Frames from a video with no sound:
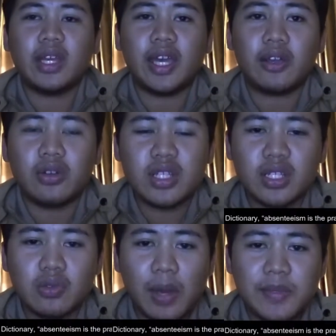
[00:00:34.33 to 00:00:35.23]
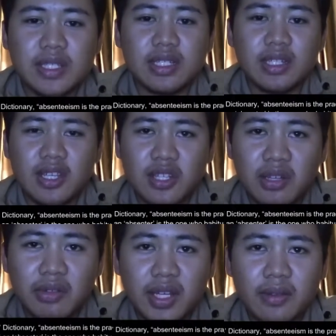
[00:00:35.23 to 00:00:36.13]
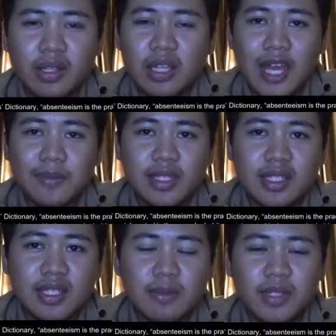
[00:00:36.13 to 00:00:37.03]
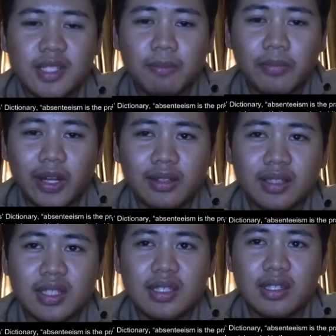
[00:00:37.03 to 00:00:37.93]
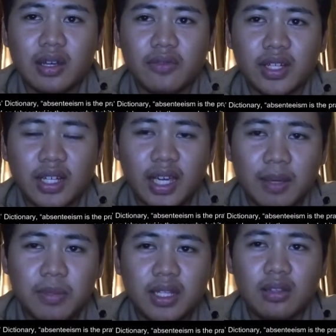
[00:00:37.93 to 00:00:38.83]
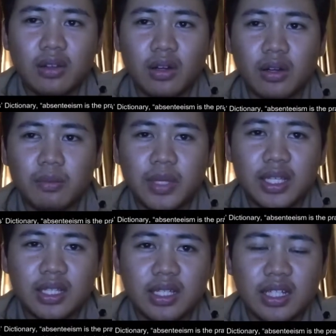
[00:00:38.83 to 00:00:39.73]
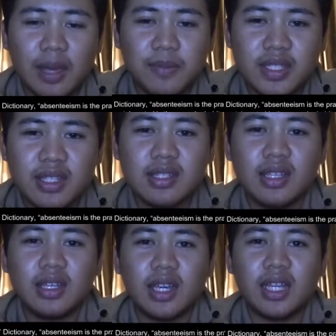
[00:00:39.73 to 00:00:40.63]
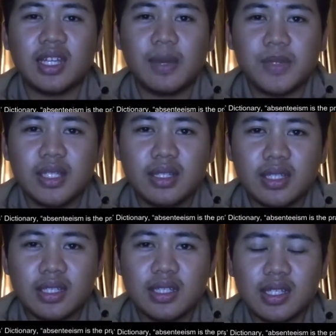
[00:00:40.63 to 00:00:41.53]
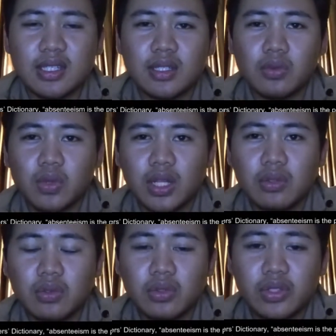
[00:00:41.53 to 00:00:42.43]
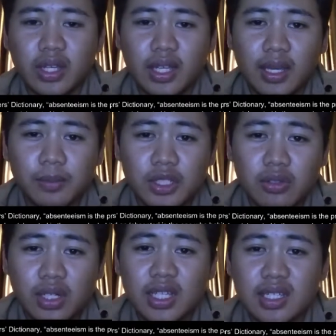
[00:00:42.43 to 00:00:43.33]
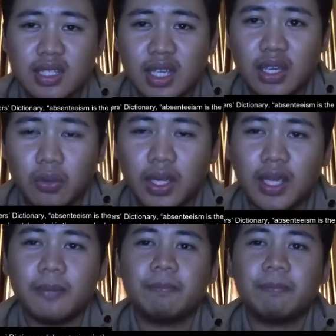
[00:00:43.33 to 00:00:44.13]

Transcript: According to Webster Dictionary, absenteeism is the practice of a habit or being in absent, and absenter is the one who habitually stay away.